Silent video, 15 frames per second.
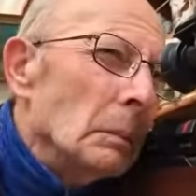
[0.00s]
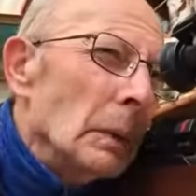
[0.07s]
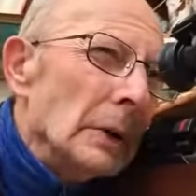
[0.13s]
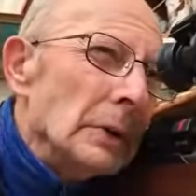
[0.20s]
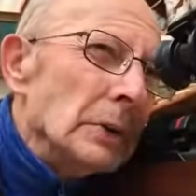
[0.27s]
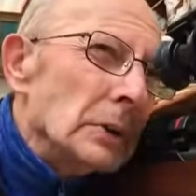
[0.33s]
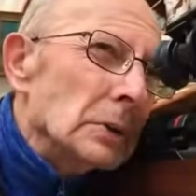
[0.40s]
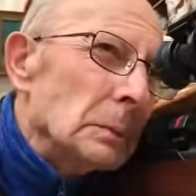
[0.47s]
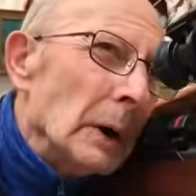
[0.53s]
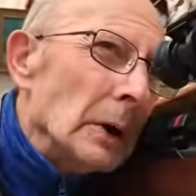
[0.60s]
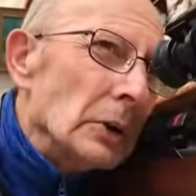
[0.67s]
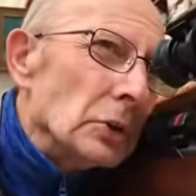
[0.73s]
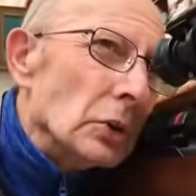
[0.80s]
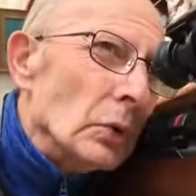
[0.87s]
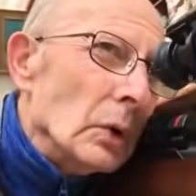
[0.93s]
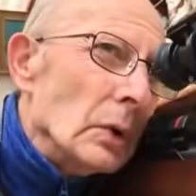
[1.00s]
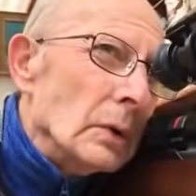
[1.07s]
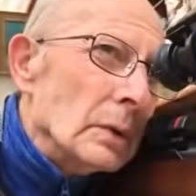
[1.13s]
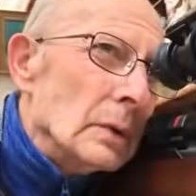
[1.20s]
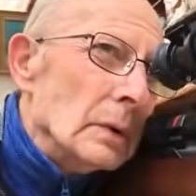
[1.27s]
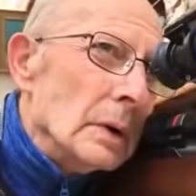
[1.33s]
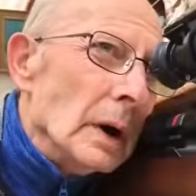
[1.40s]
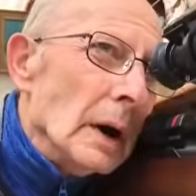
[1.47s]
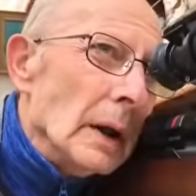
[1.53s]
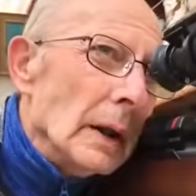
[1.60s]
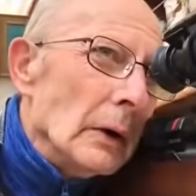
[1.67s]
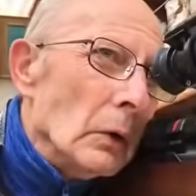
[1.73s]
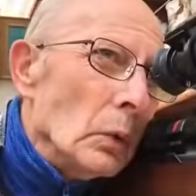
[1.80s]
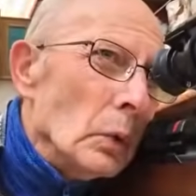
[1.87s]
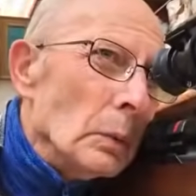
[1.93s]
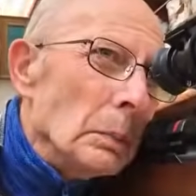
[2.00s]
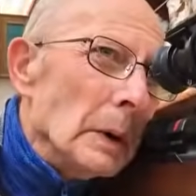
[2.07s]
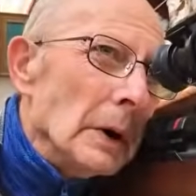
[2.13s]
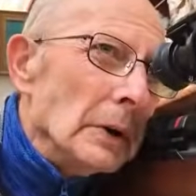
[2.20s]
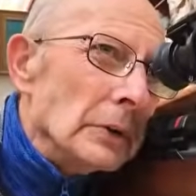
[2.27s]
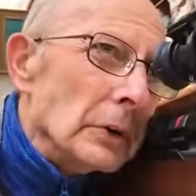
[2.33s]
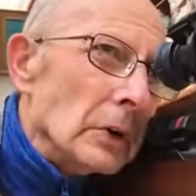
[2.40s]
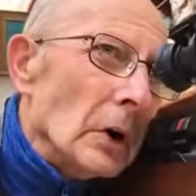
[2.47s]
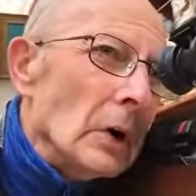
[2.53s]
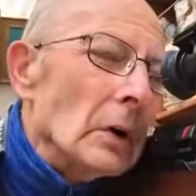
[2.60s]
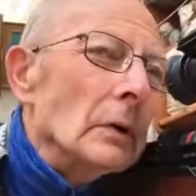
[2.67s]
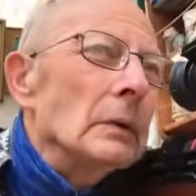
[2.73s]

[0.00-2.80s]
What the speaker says: Just make sure, yeah, that all the beads are gone.